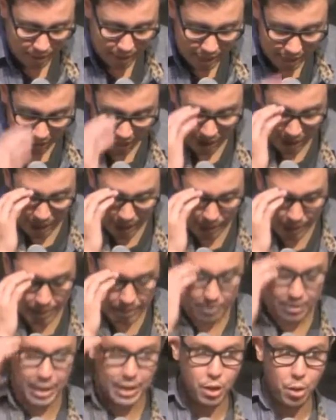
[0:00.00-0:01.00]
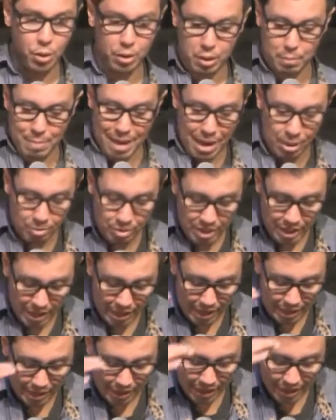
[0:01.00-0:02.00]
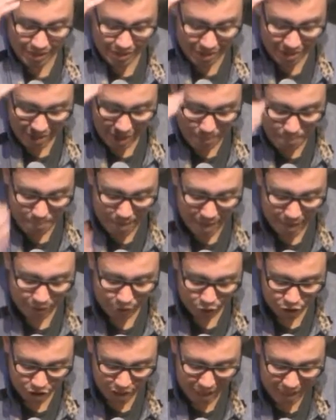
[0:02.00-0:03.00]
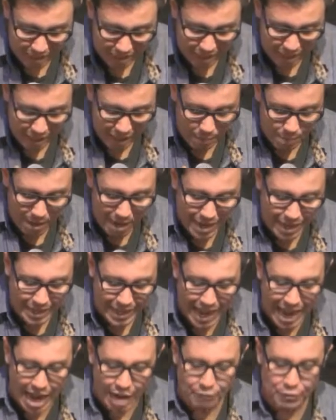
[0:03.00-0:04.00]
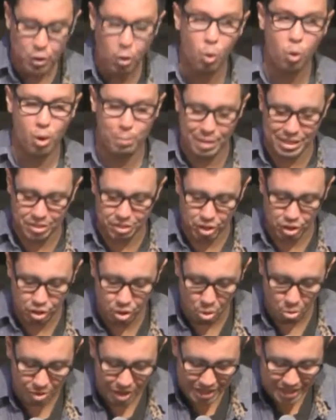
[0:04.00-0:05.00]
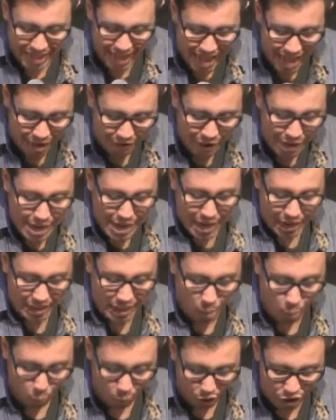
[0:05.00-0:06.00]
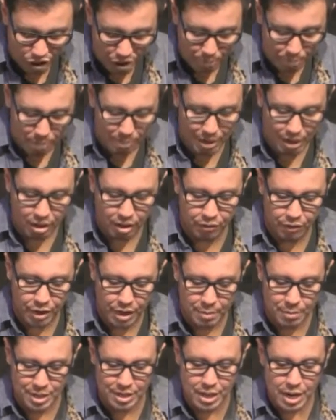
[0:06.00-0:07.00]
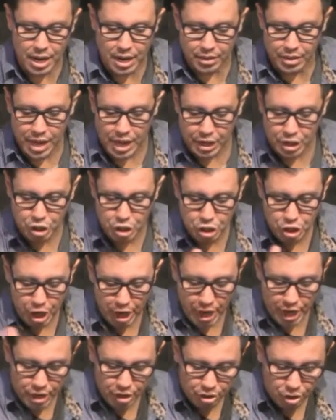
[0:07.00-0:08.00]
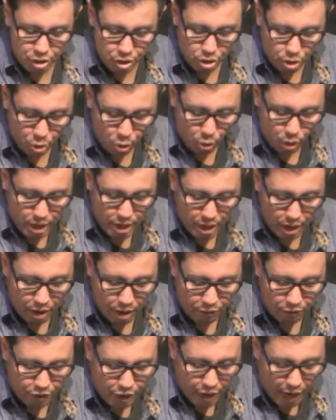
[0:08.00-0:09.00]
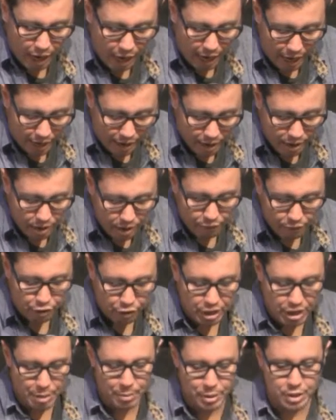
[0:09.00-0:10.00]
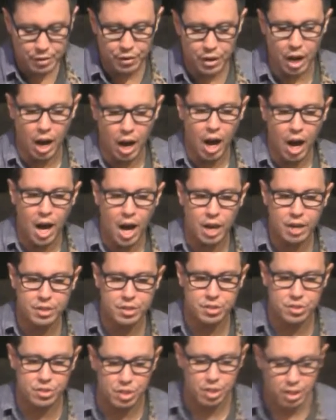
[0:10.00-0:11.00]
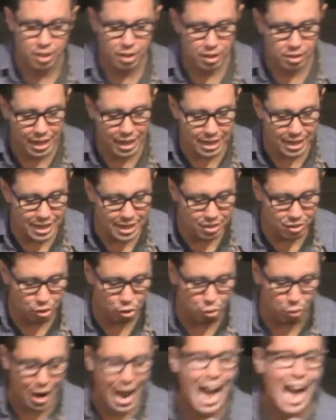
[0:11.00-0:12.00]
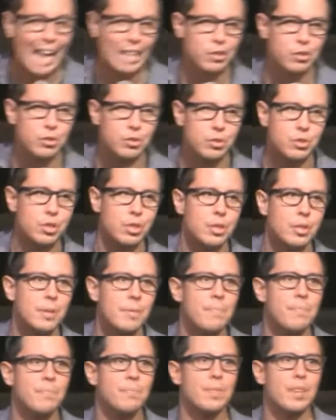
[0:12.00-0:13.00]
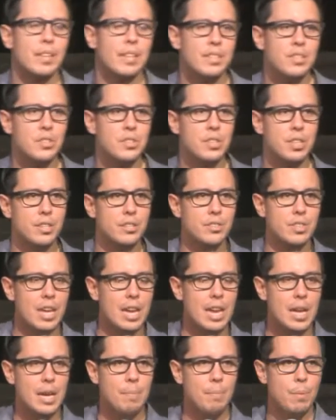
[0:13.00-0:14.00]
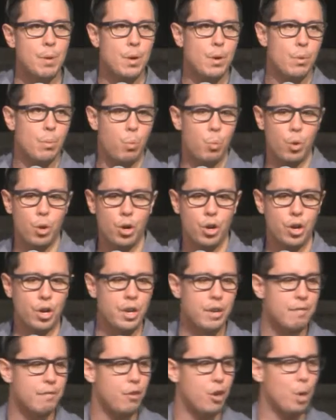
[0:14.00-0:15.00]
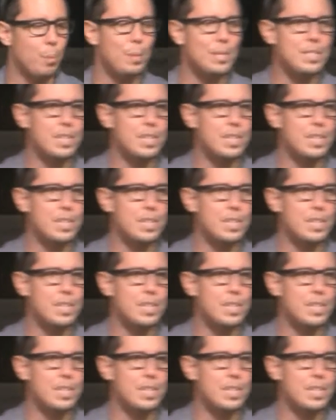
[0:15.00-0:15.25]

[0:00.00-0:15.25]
And then they go to the mountain. And then it says they made, verse 19, they made a calf in Horeb. That's the golden calf. And they worshiped the metal of image. They exchanged the glory of God for the image of an ox that eats grass. This is the same word and verbiage